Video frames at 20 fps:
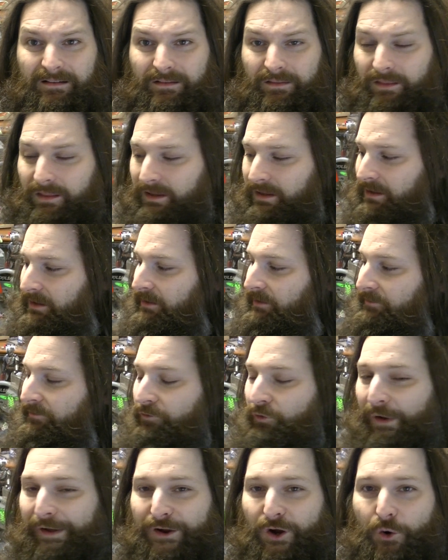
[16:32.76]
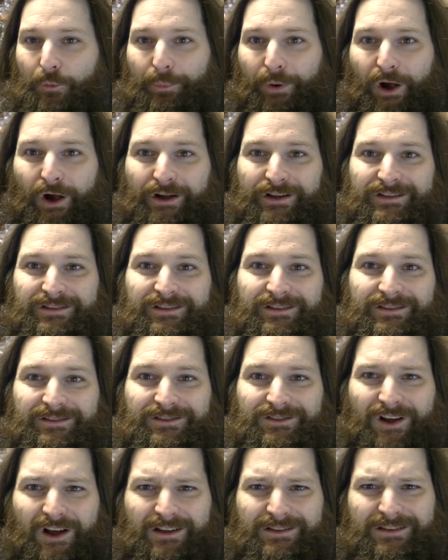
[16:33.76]
the Fuego Box
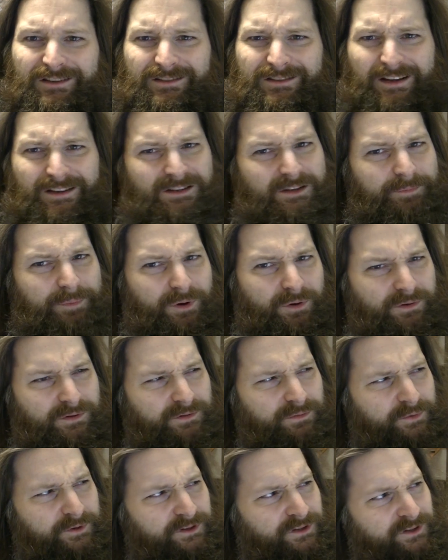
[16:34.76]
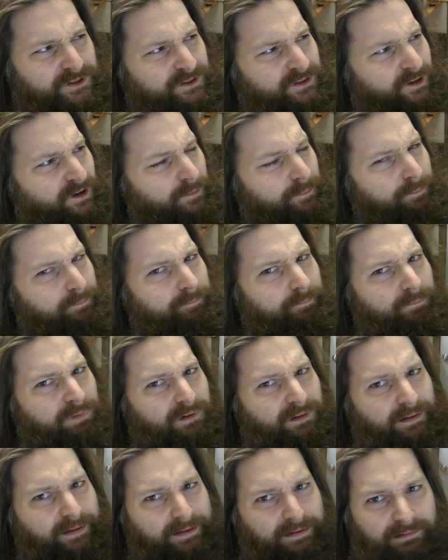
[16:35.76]
sauces. I suppose we should start a
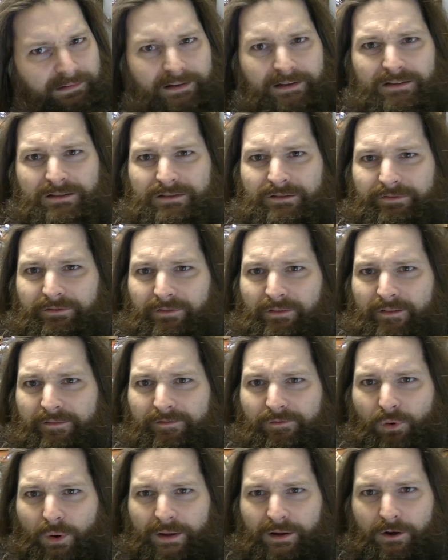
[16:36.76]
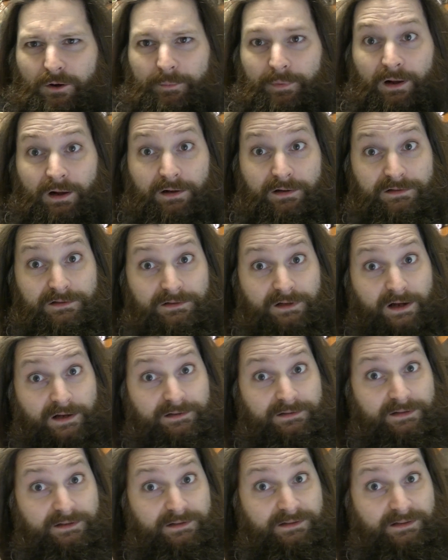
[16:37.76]
playlist for the Fuego Box
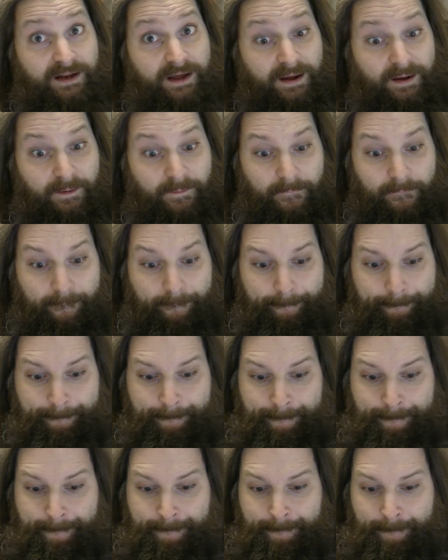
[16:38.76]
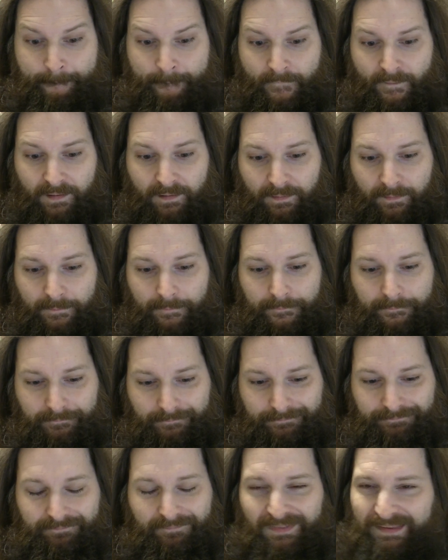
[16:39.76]
sauces now. Um,
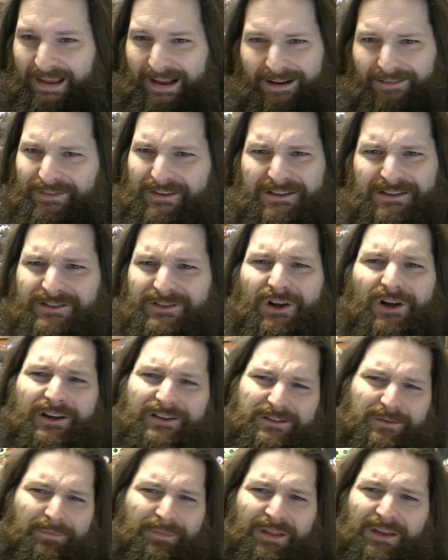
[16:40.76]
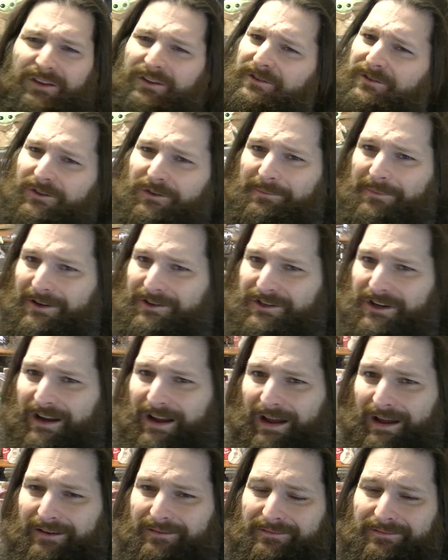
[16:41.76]
yeah, this is awesome. Thank you so much,
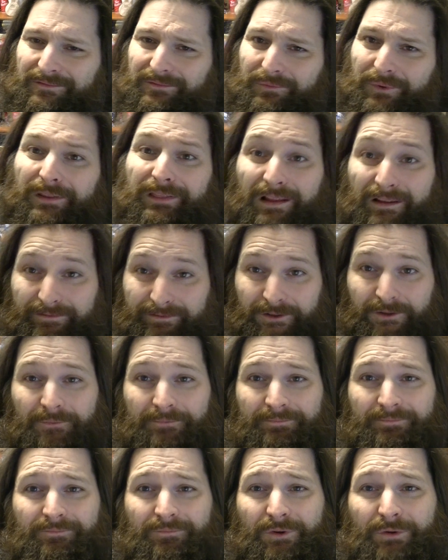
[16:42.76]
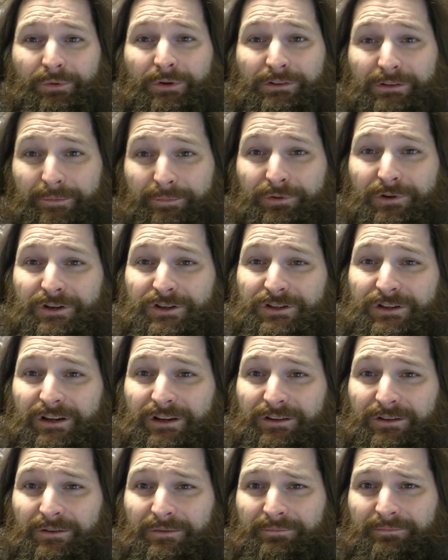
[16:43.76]
Cat. We love you. We really
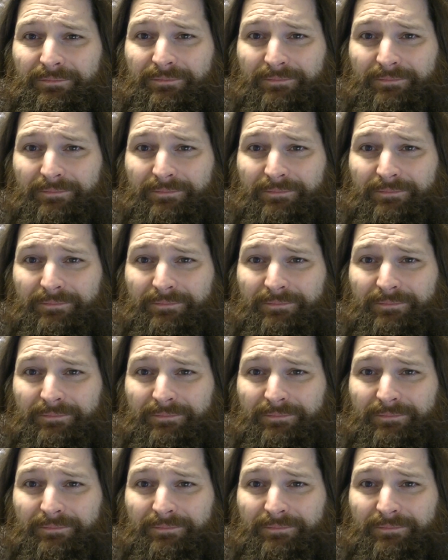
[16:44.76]
appreciate you.